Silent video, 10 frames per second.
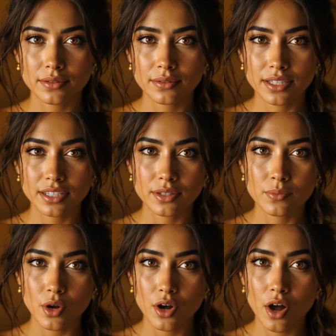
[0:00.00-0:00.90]
This is
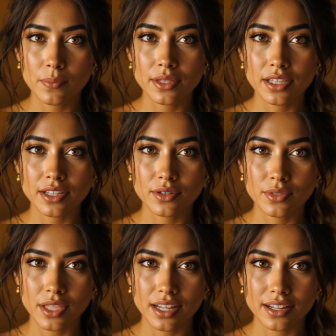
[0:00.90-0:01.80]
more common than you
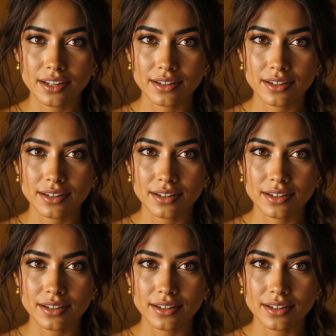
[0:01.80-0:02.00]
think.